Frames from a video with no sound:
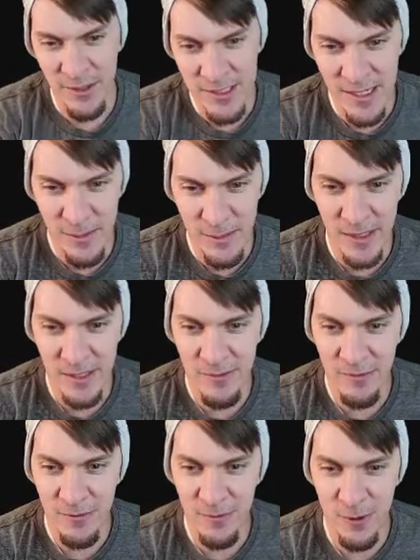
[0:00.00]
saw a better
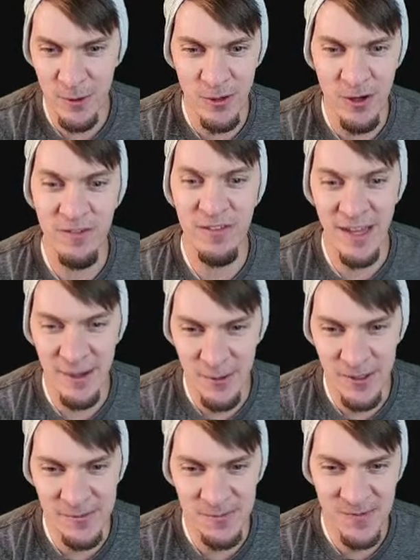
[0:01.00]
photo of that
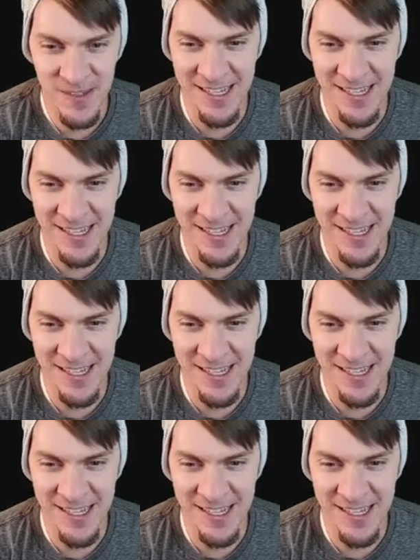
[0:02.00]
one.